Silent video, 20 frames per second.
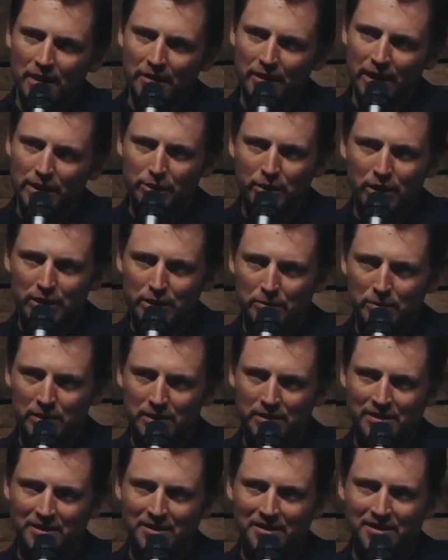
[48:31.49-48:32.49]
This
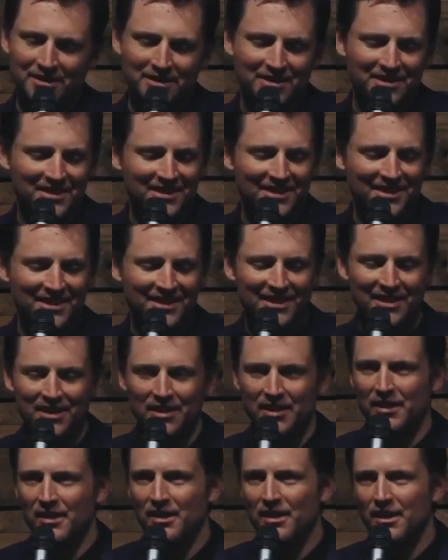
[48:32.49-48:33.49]
Christmas,
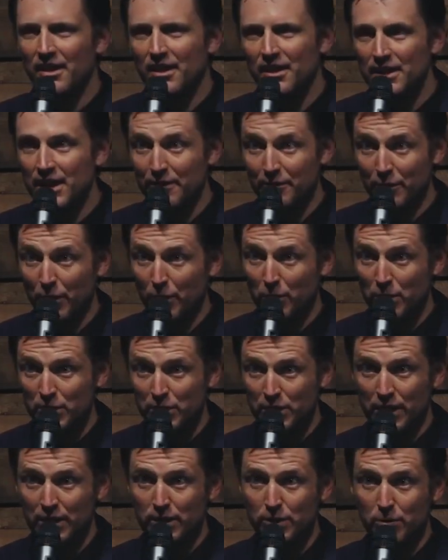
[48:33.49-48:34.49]
Give her
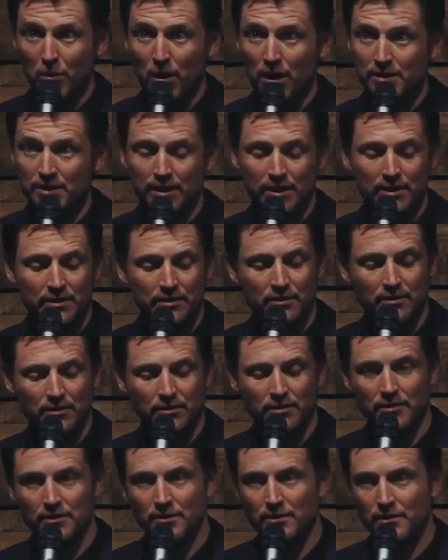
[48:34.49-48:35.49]
what she has wanted
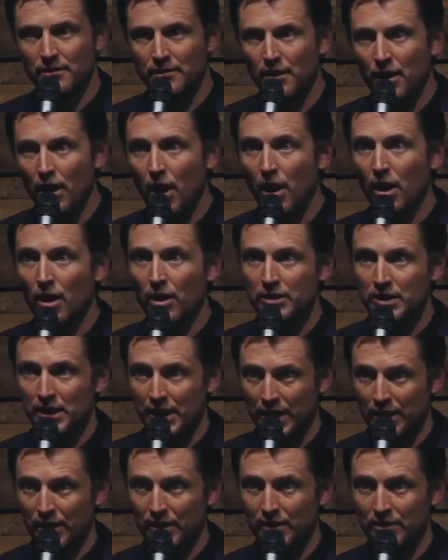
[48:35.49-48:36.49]
all
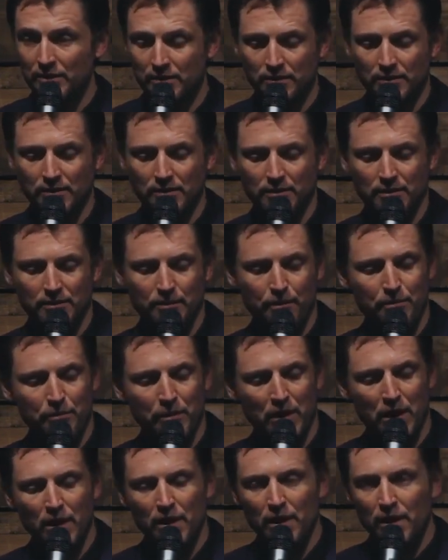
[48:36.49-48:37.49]
year
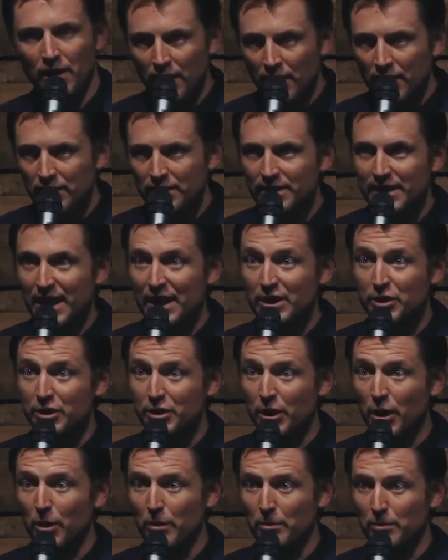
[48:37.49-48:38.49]
dish
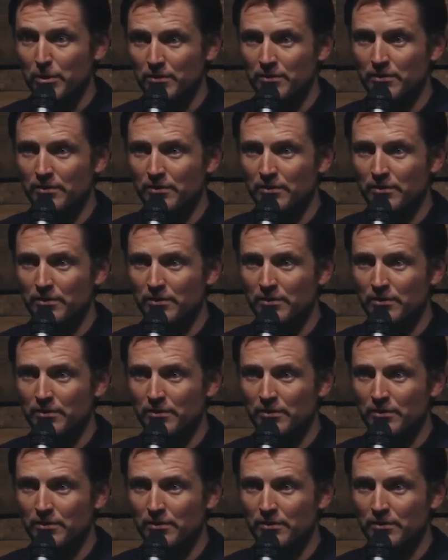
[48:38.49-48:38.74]
soap.